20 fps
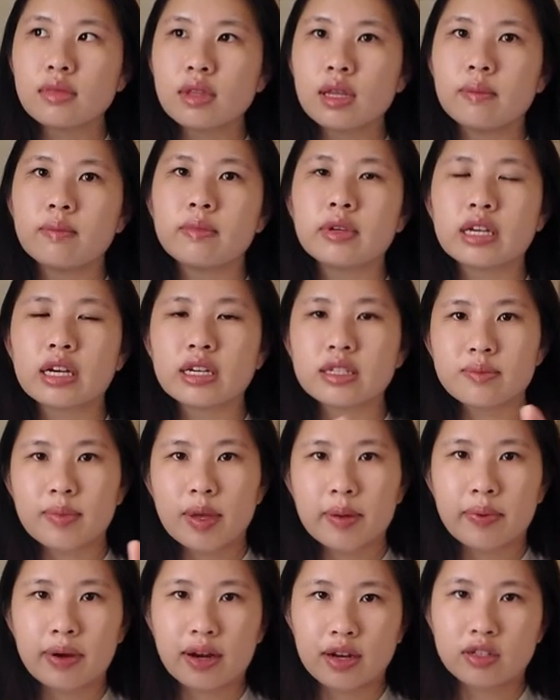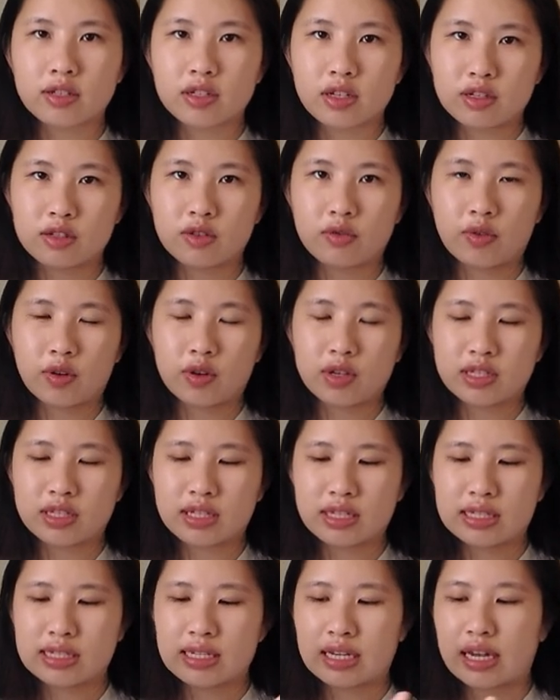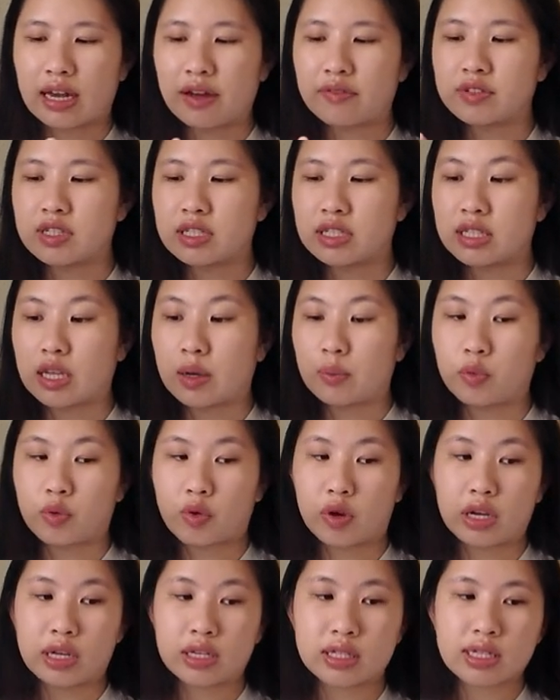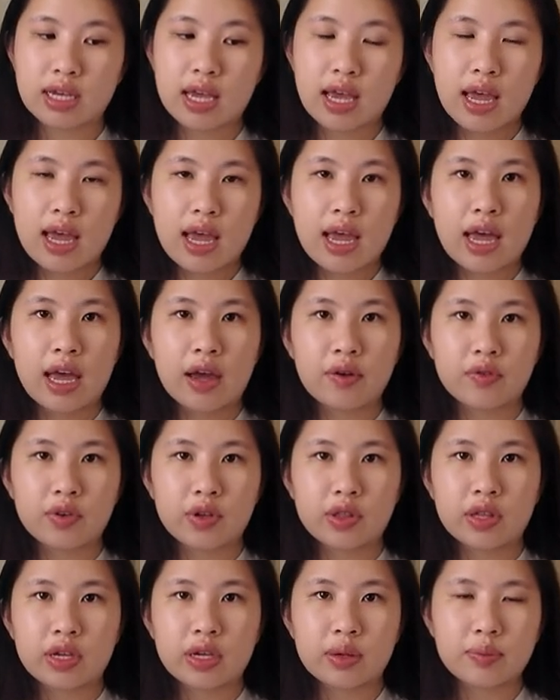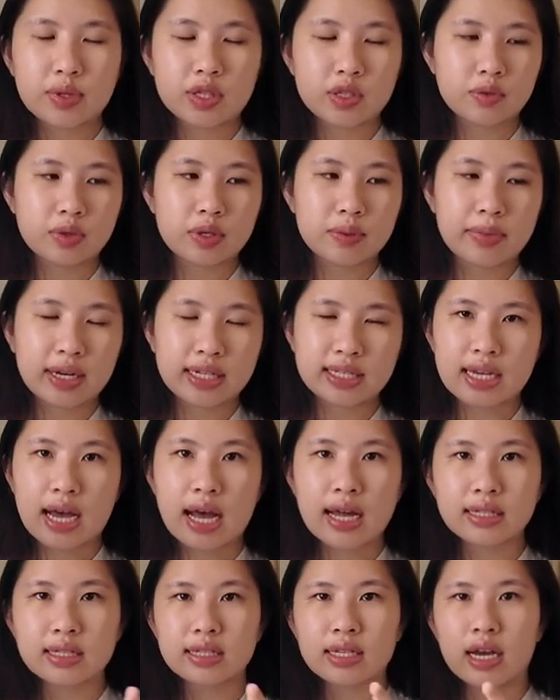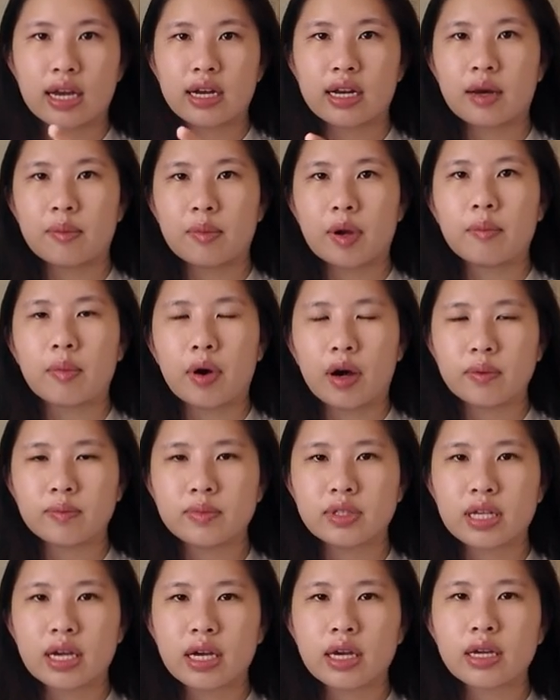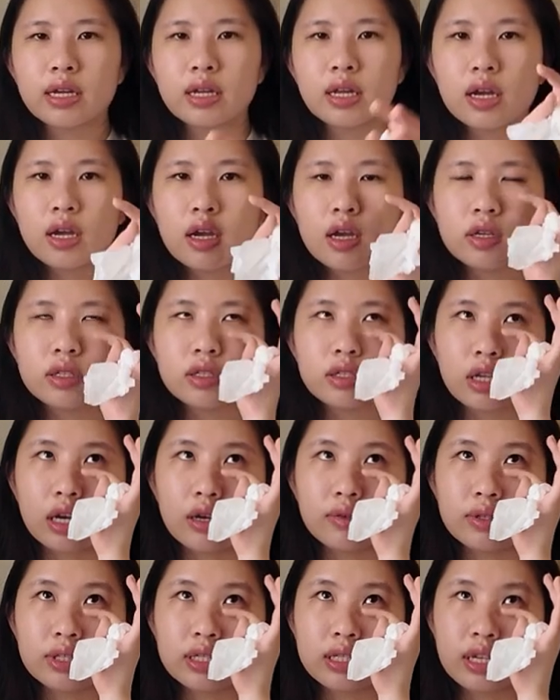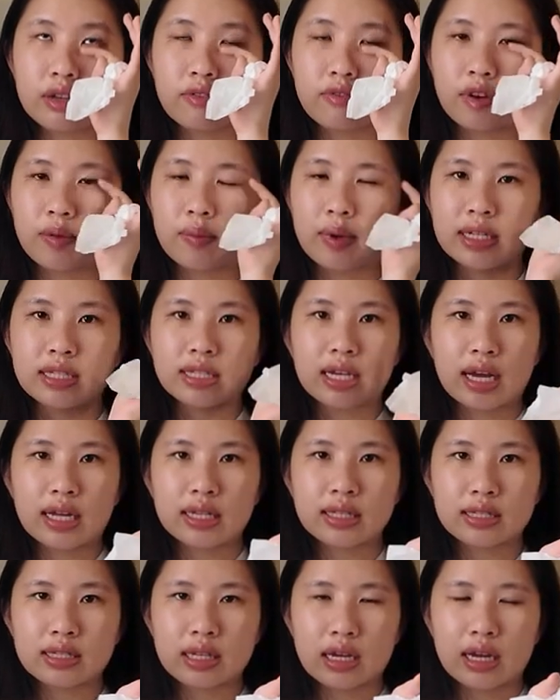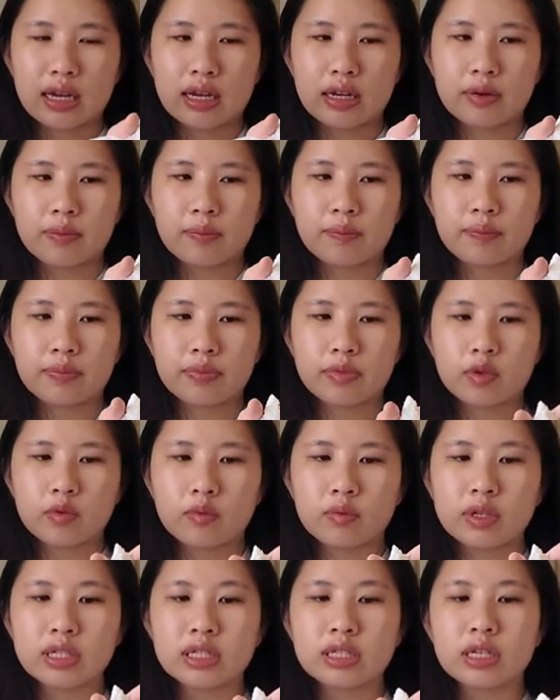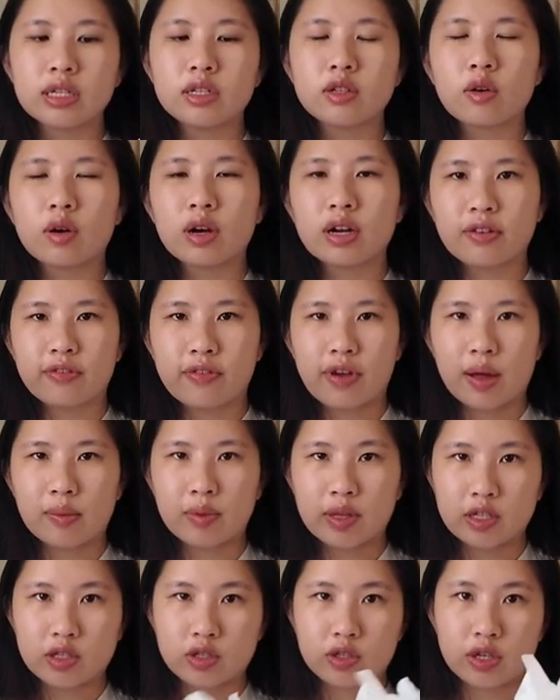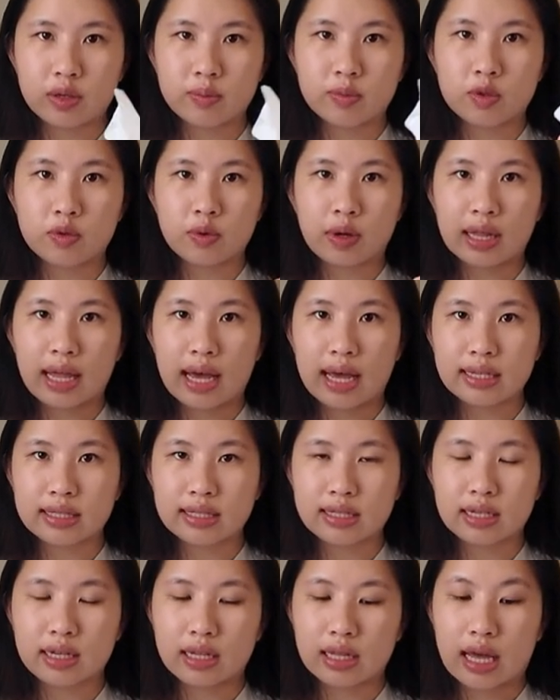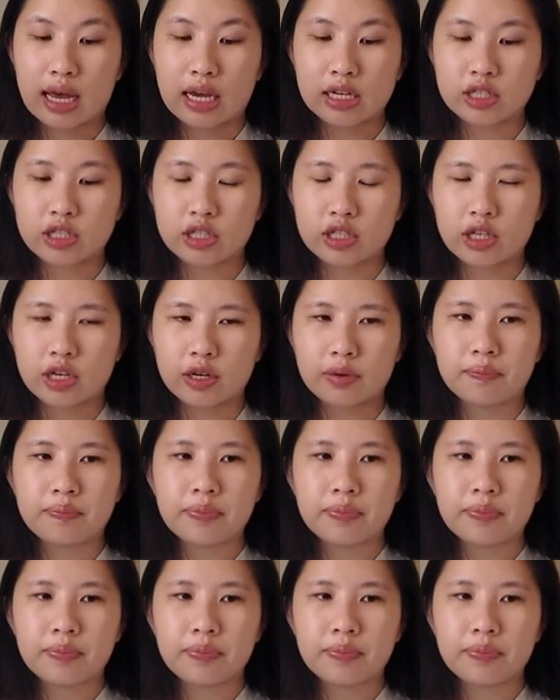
because my parents are divorced, it's like I have to separate everything between my dad's side and my mom's side. So I would say for my dad's side, we did go on a family trip to Alaska last year,